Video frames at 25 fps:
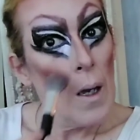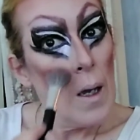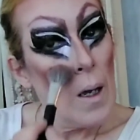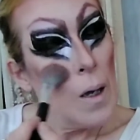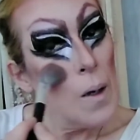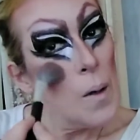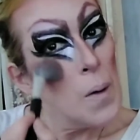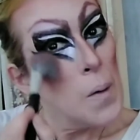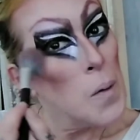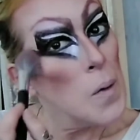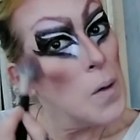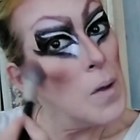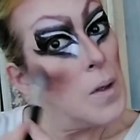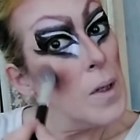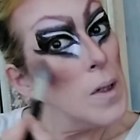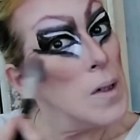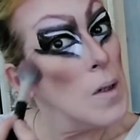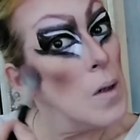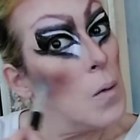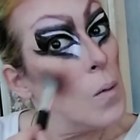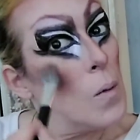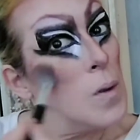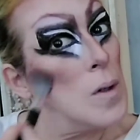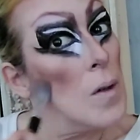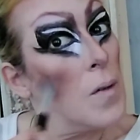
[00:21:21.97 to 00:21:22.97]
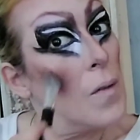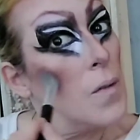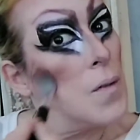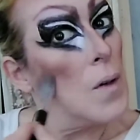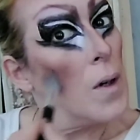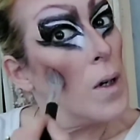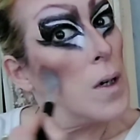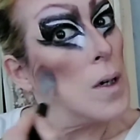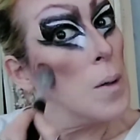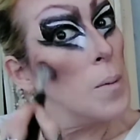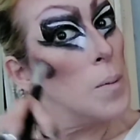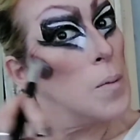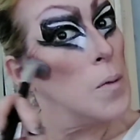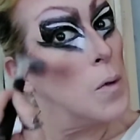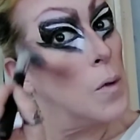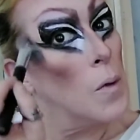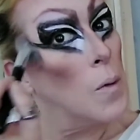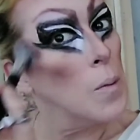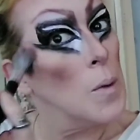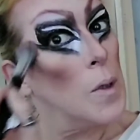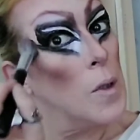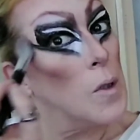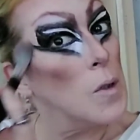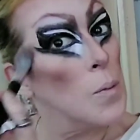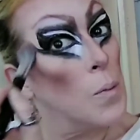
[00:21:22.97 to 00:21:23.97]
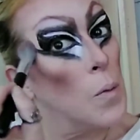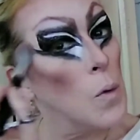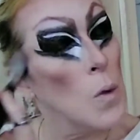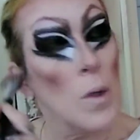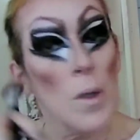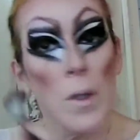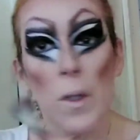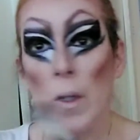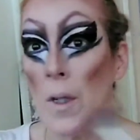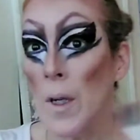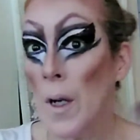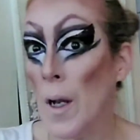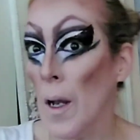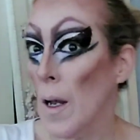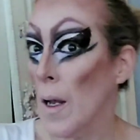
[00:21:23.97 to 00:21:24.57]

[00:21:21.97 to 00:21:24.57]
I really don't want to fuck up too much more